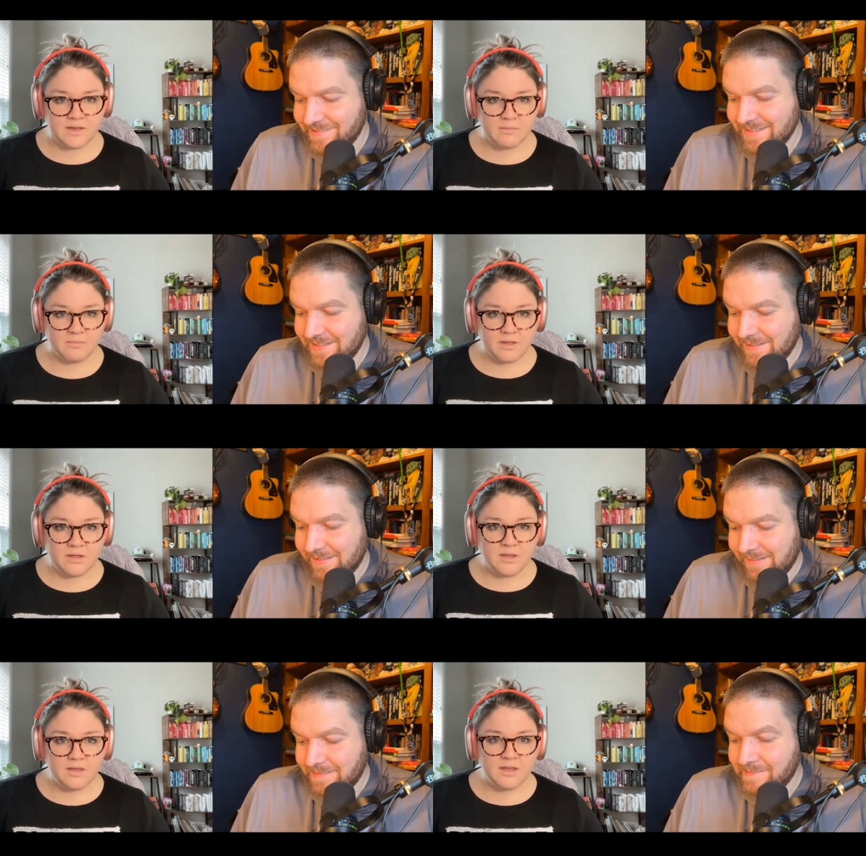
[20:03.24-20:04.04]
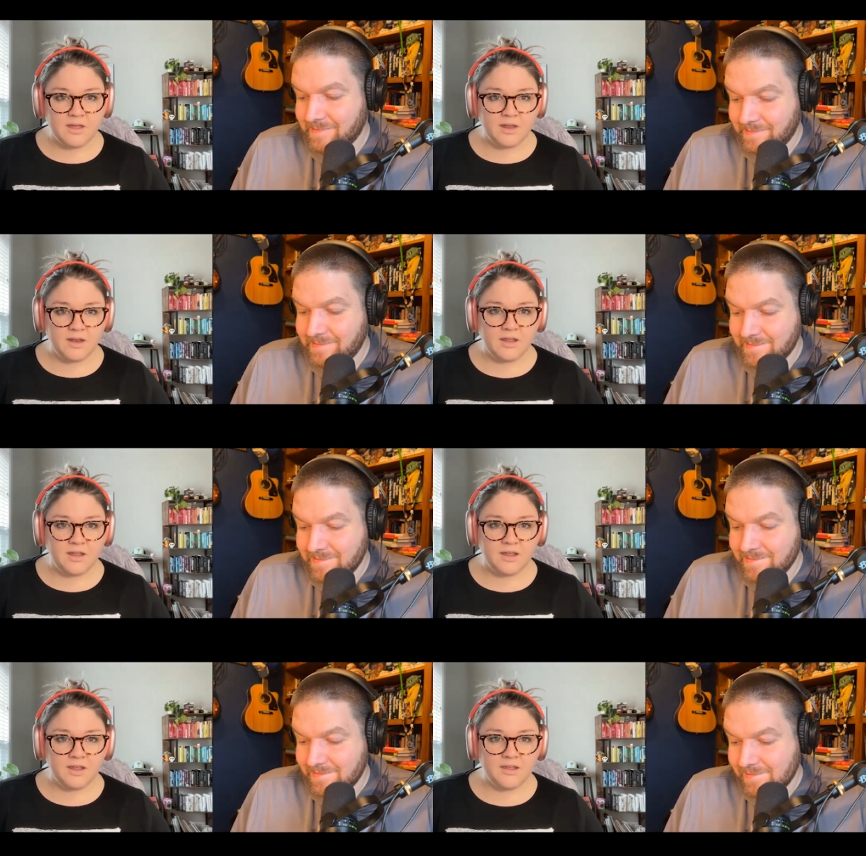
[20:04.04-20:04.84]
Speaker 1: to them and
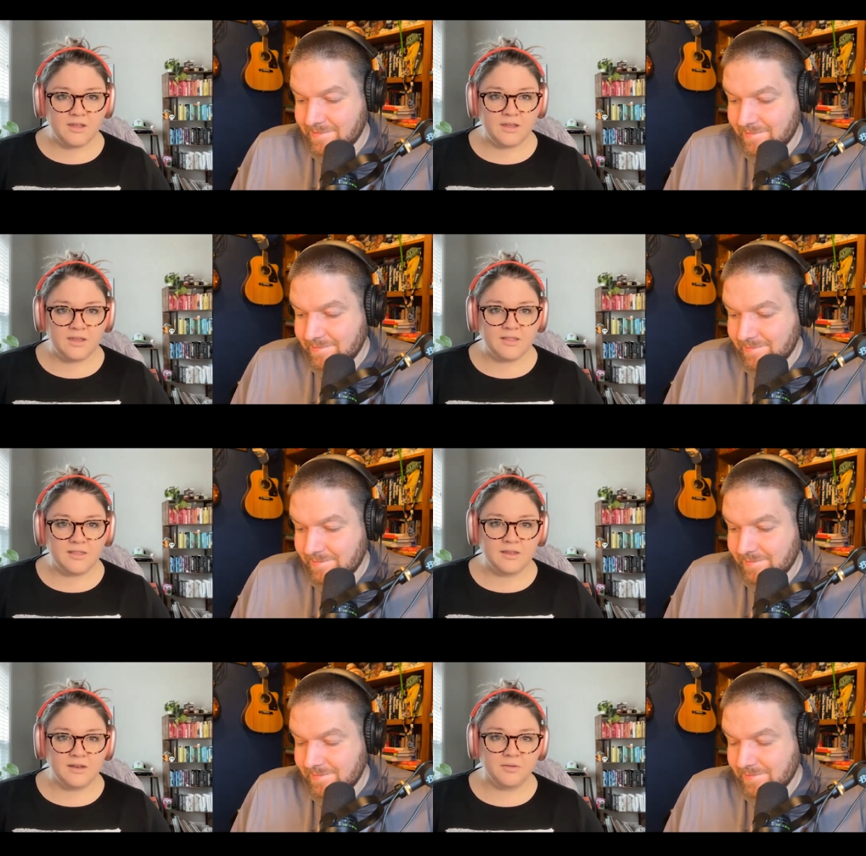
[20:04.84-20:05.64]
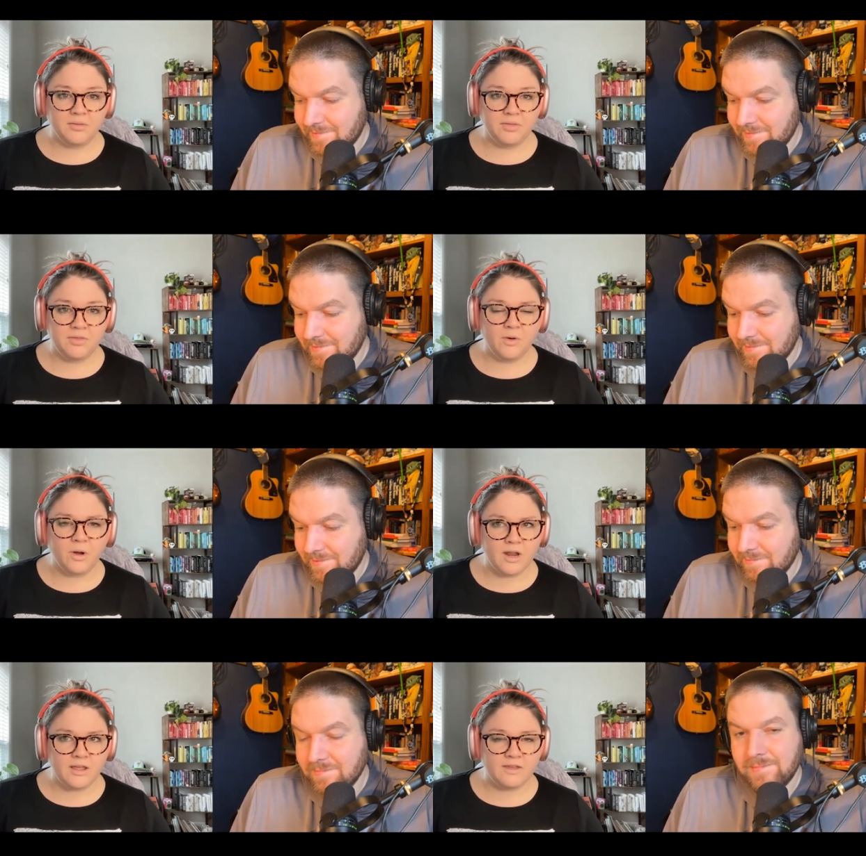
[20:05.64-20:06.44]
it you know
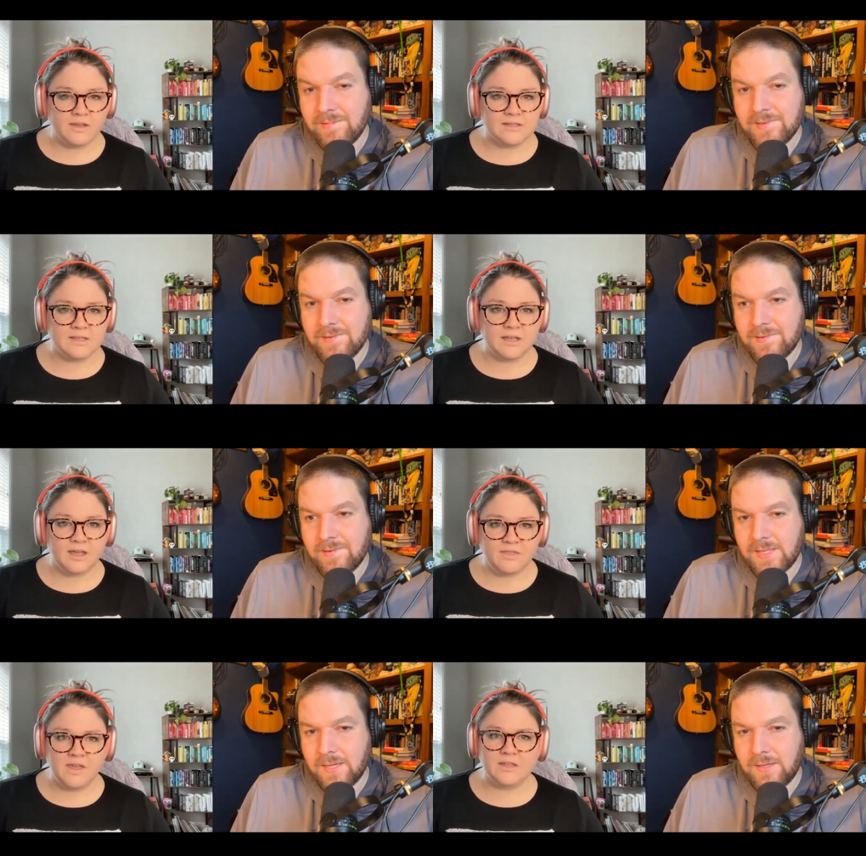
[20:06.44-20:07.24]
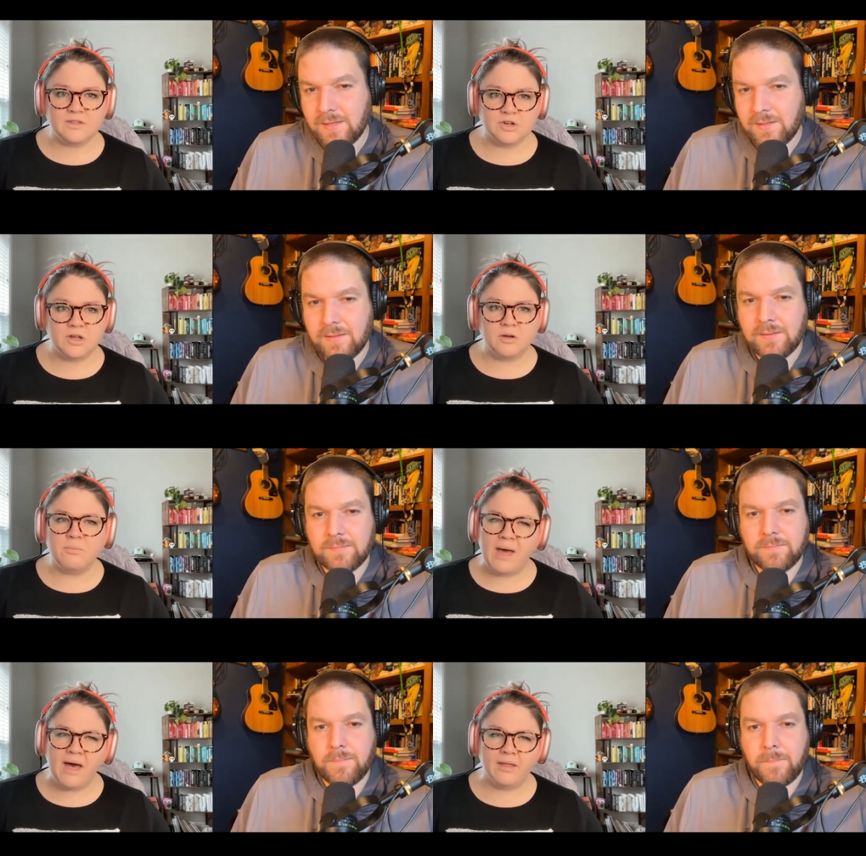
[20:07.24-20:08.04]
thorin i think is like i think it's trying or
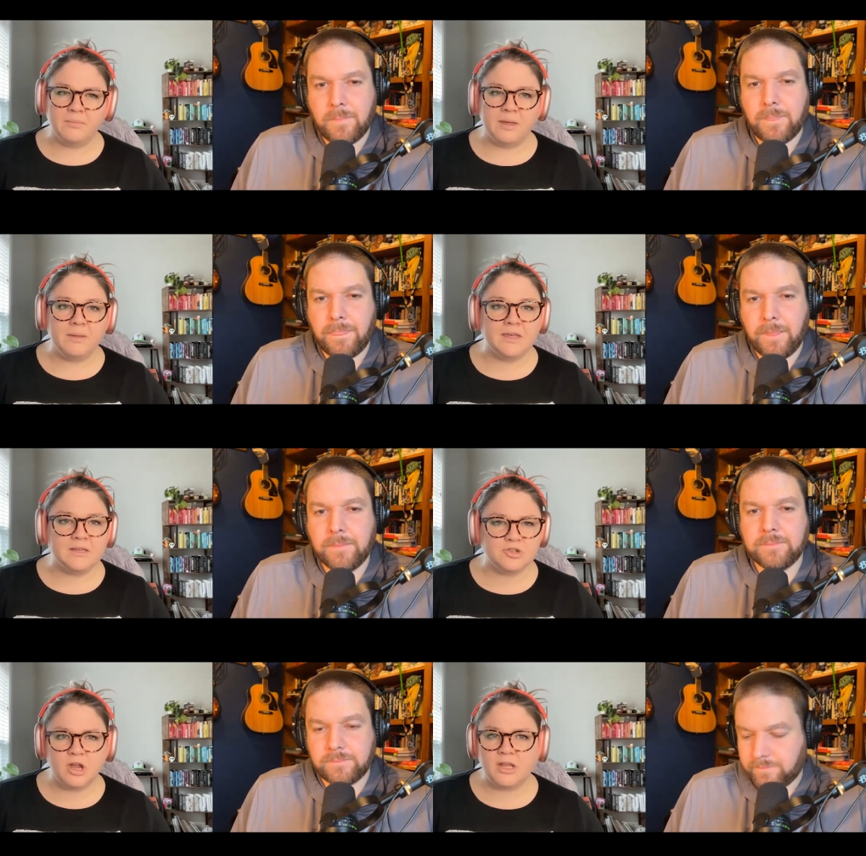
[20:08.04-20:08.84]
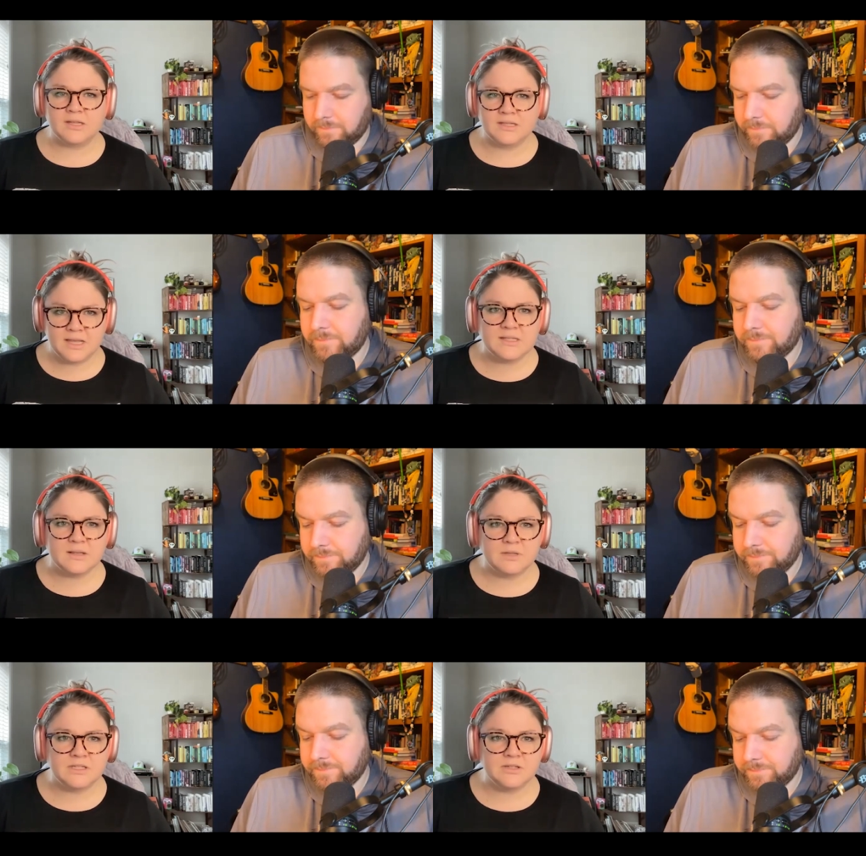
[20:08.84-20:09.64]
balin maybe is trying to say
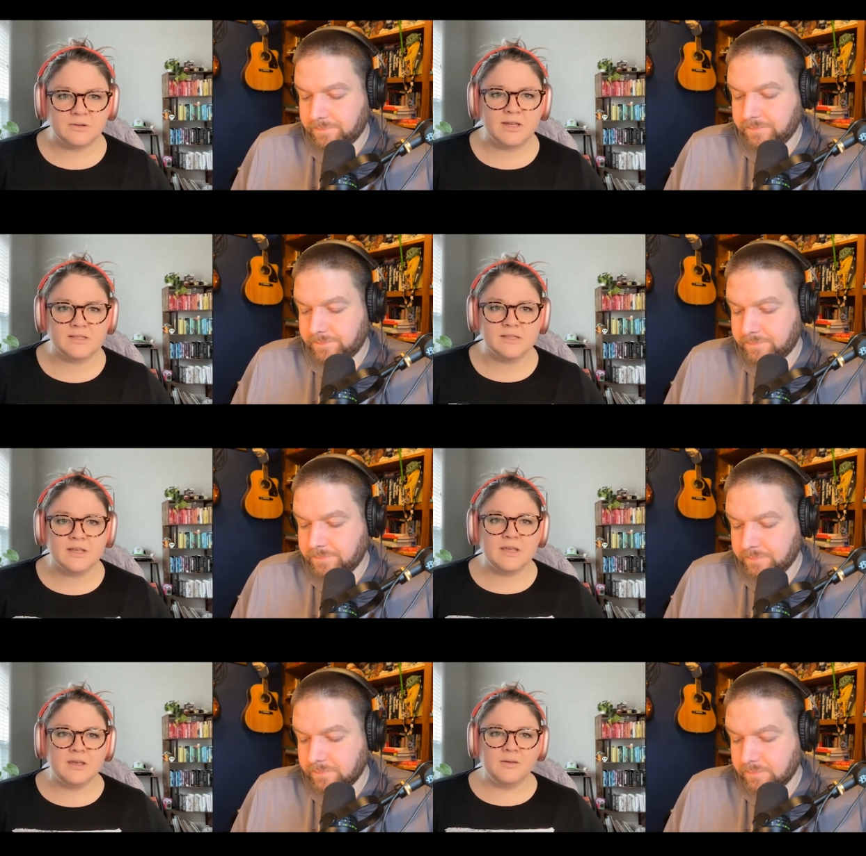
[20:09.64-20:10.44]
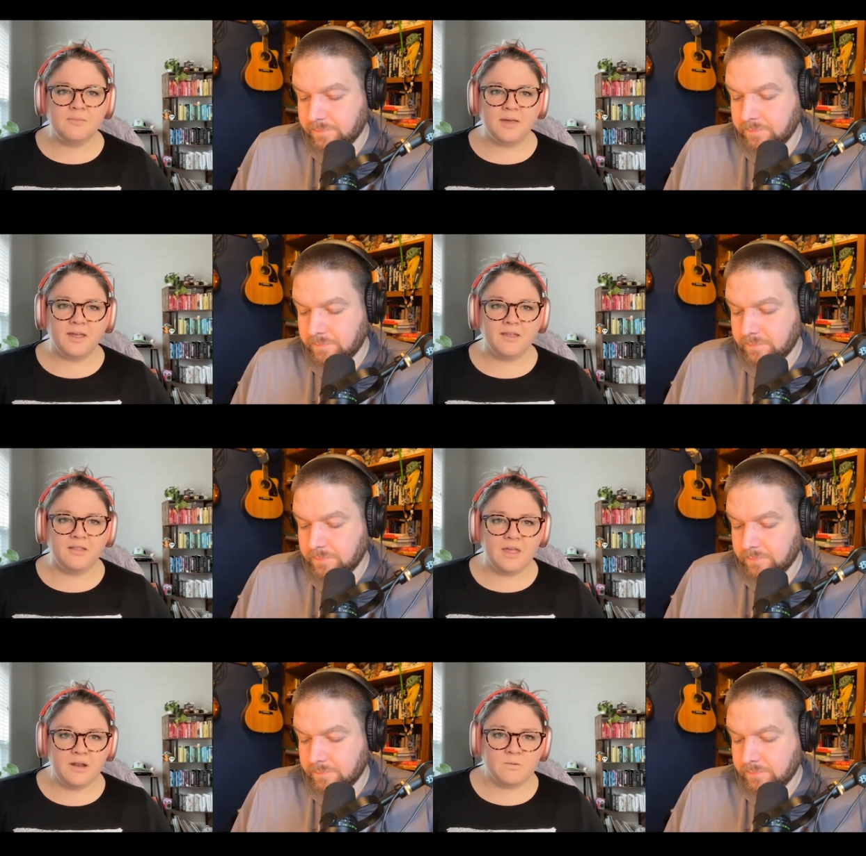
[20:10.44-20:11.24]
something to us but
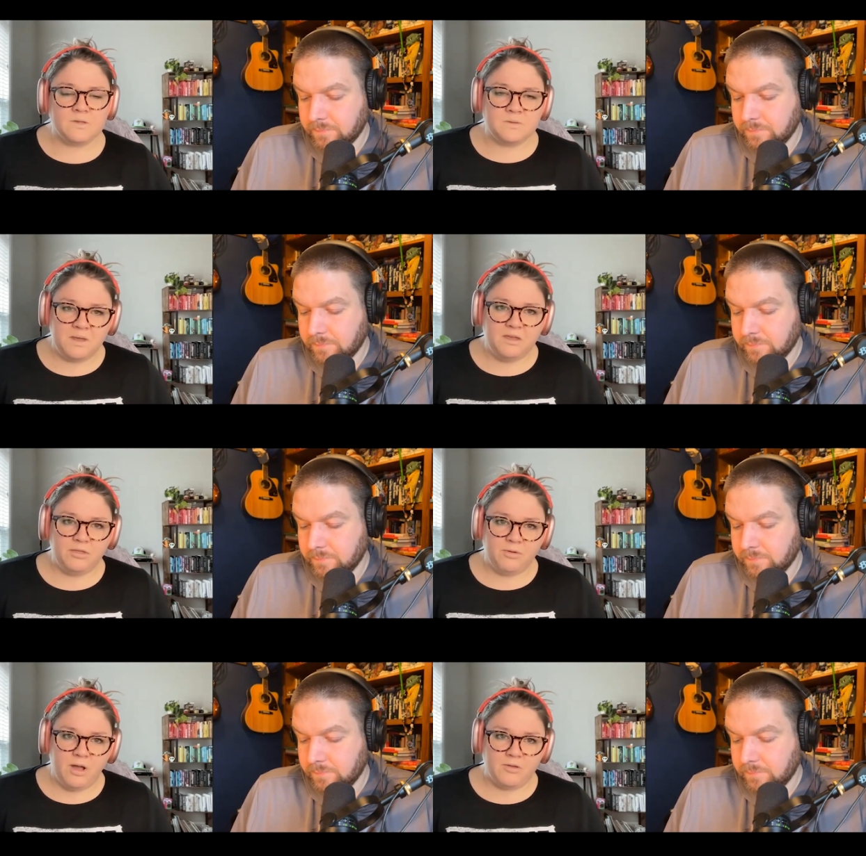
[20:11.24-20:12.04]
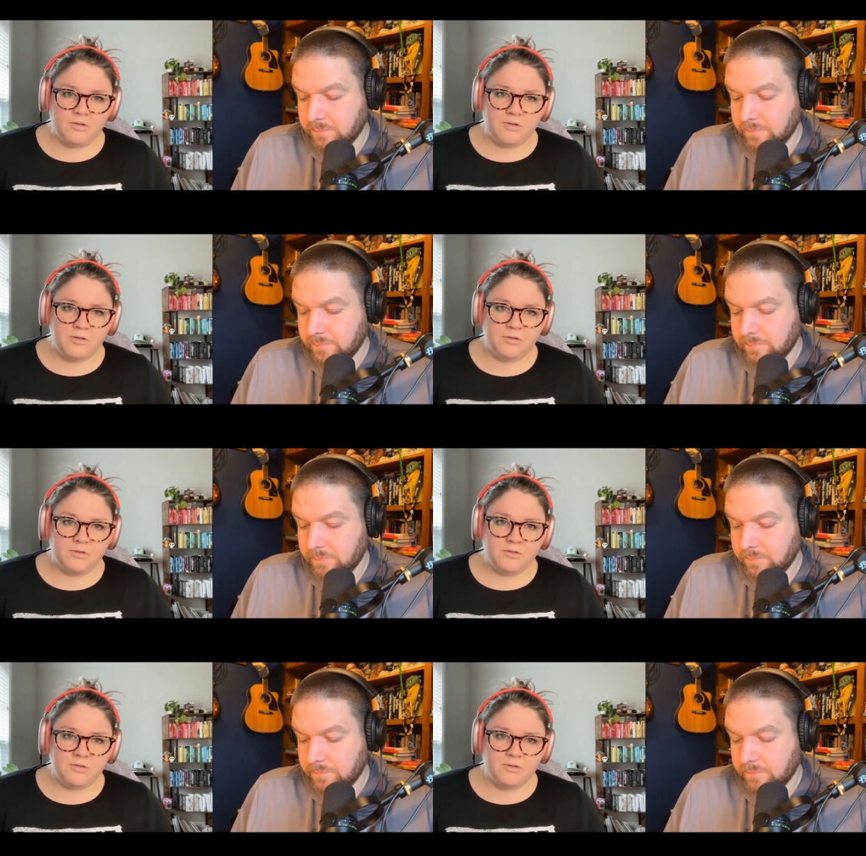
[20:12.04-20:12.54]
they don't speak thrush